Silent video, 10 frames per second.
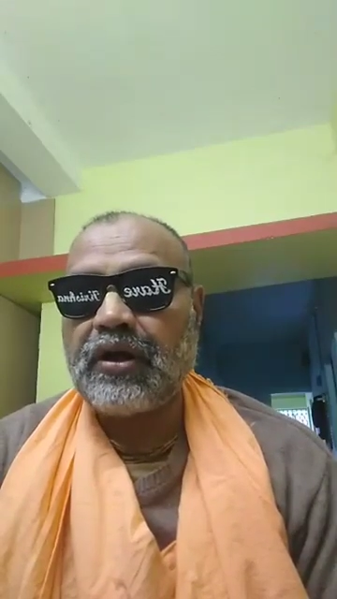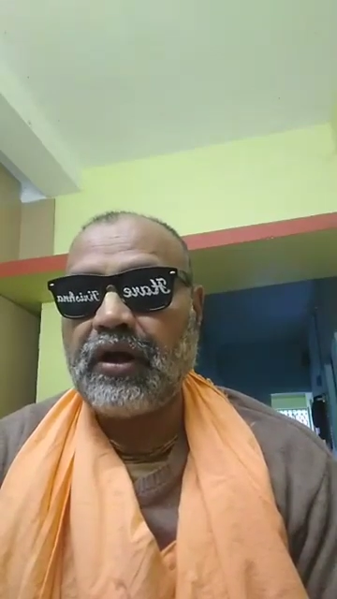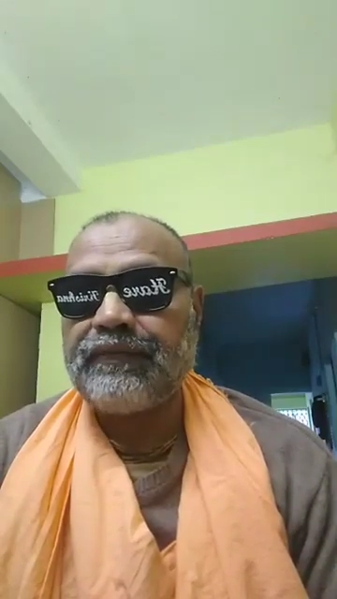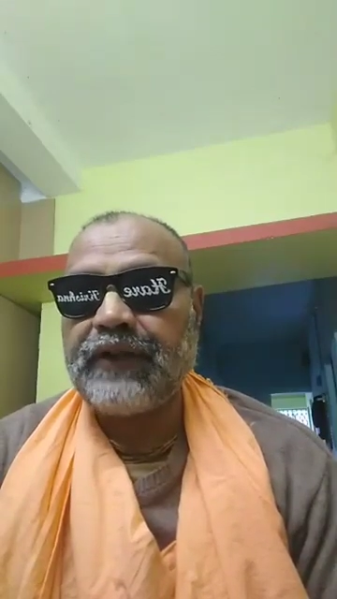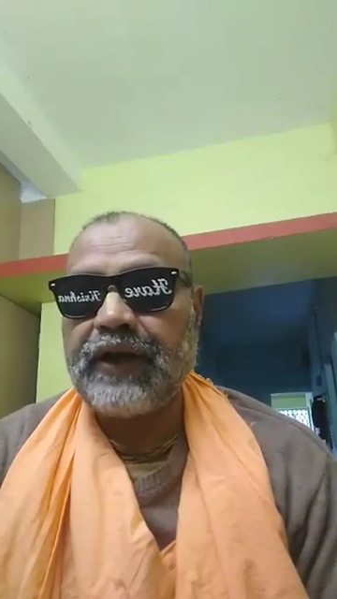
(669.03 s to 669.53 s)

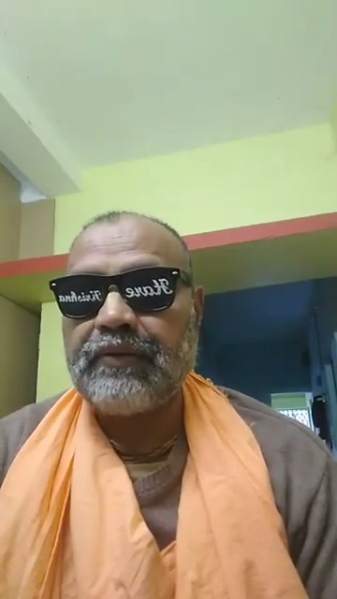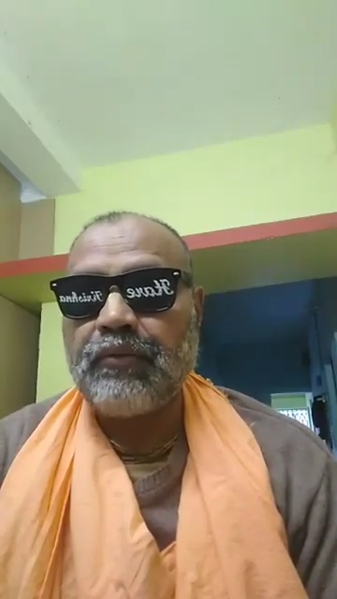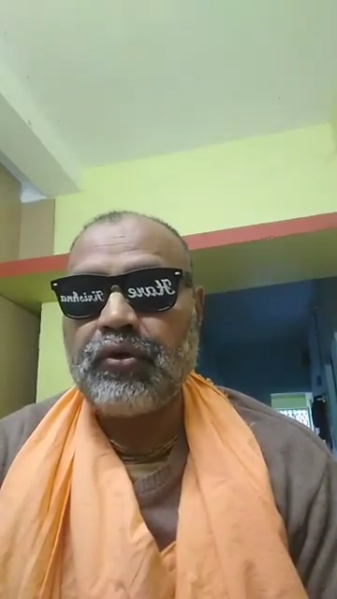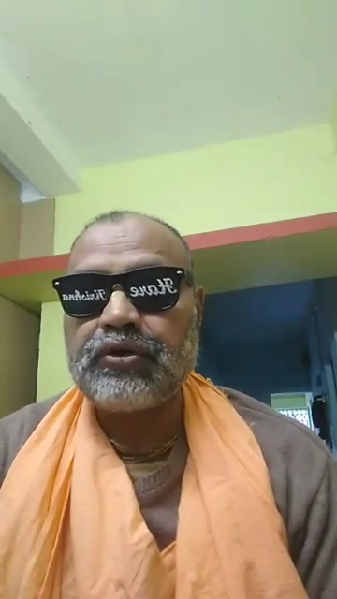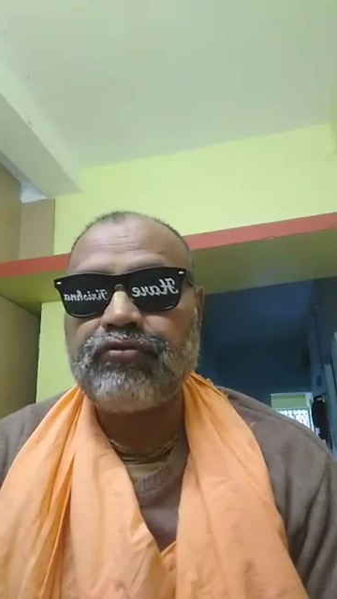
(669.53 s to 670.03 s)
of that
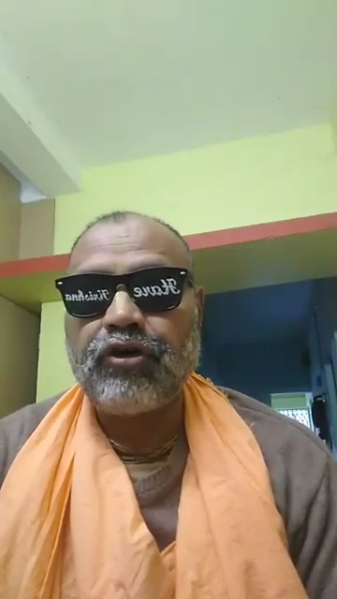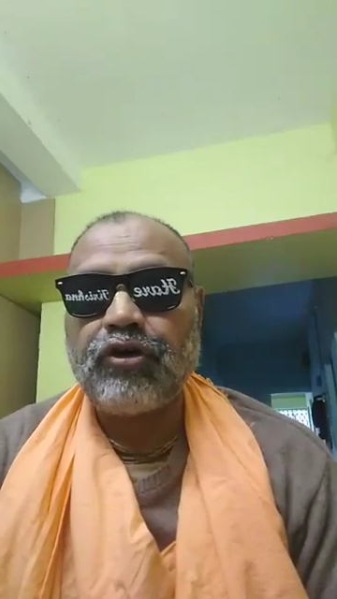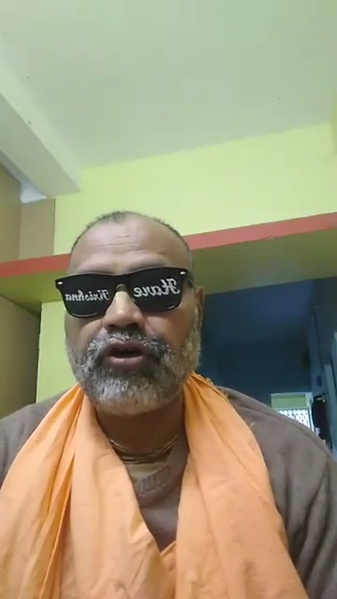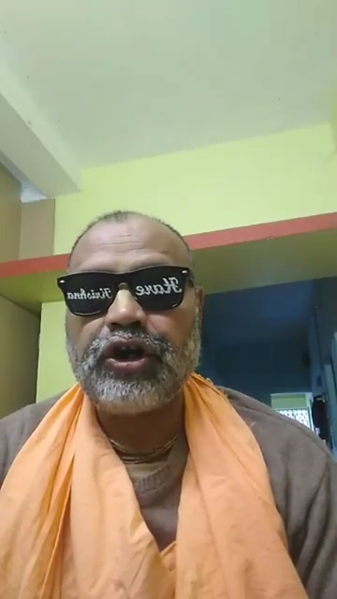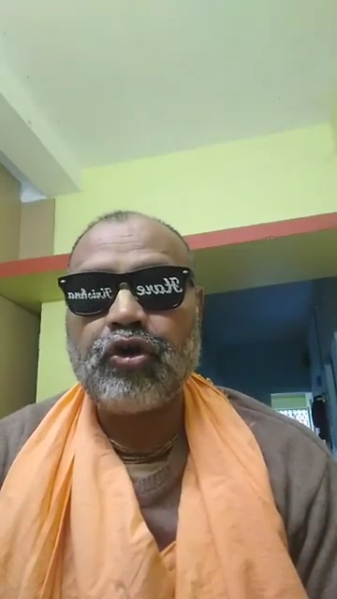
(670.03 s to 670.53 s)
most
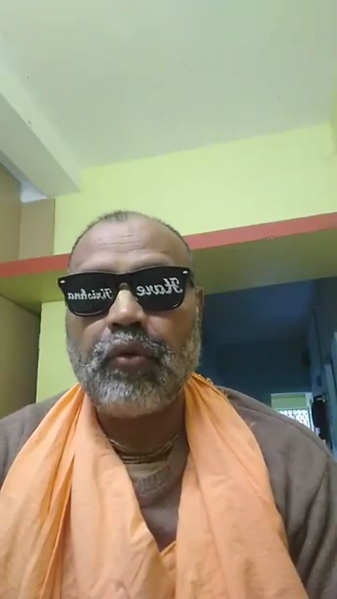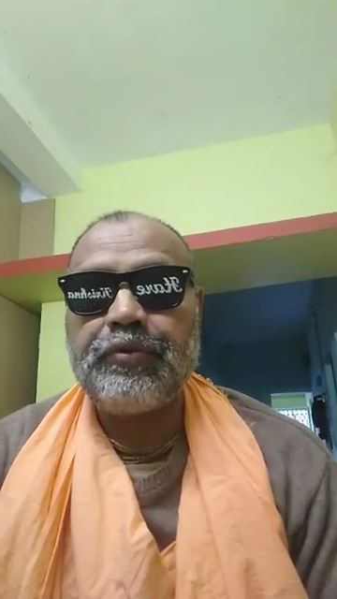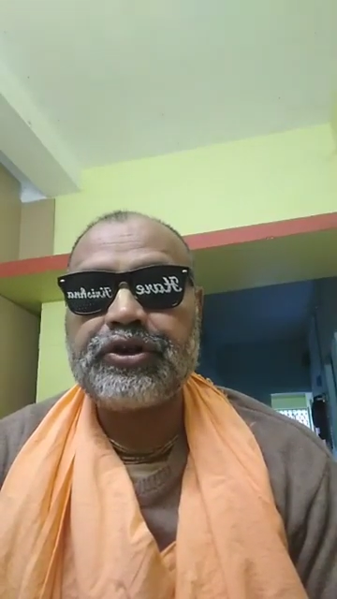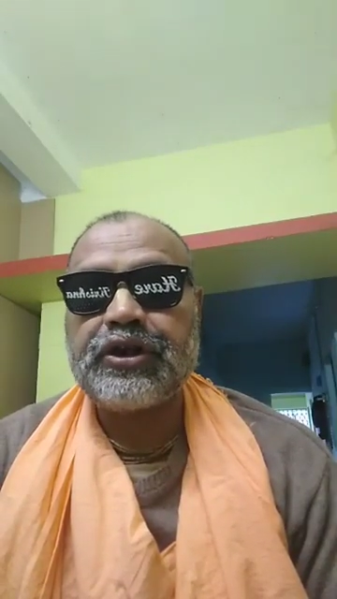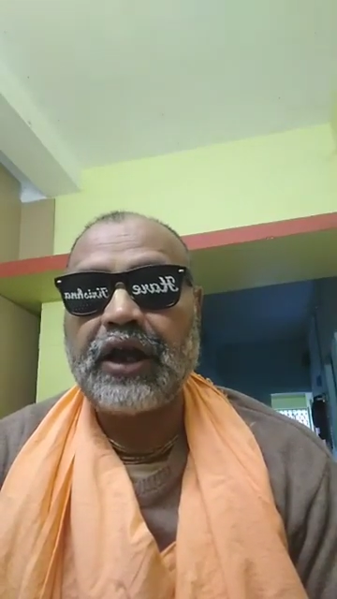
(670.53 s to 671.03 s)
fortunate gopī
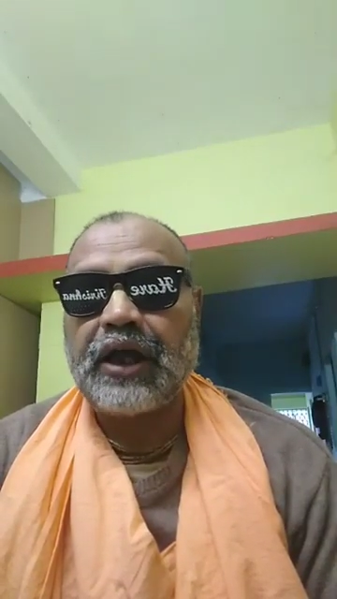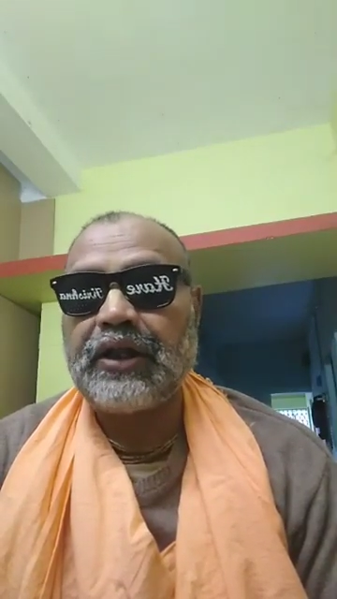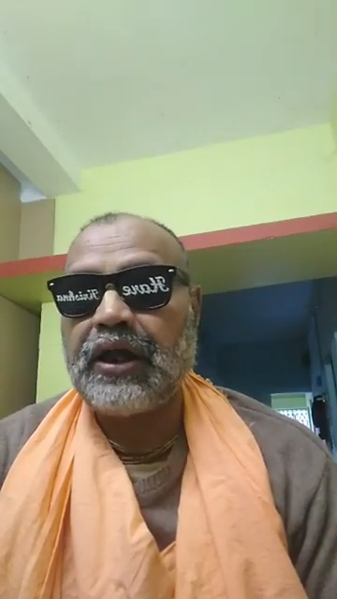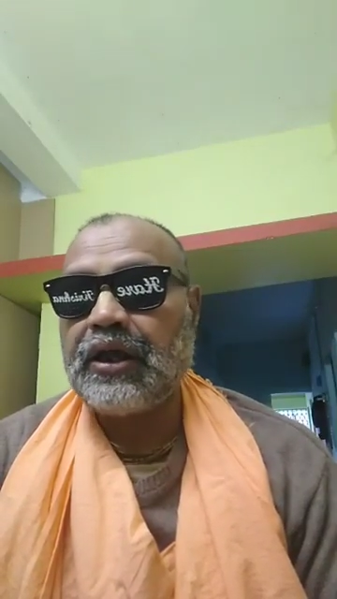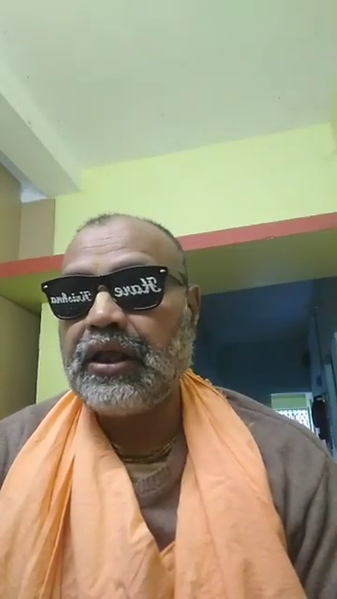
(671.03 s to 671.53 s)
Śrī
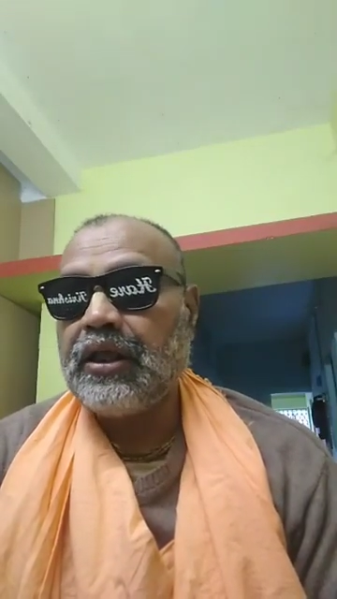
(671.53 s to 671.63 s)
Radha,